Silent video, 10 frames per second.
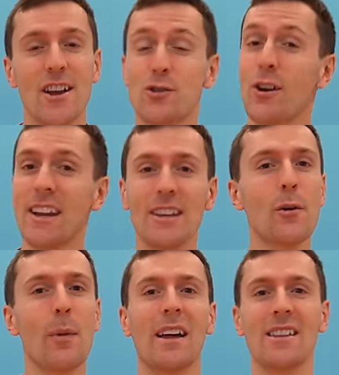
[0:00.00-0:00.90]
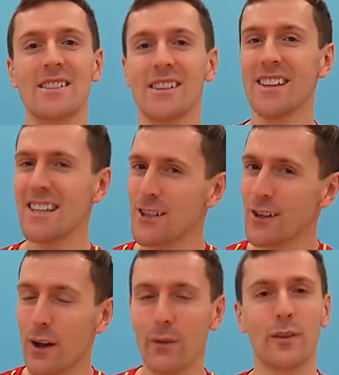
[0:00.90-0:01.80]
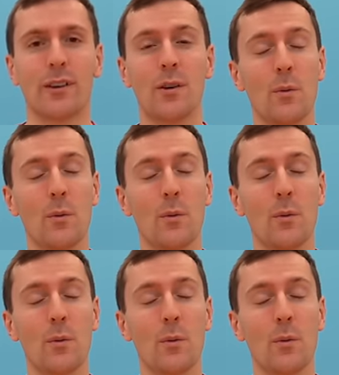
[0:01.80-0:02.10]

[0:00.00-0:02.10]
Training your balance little and often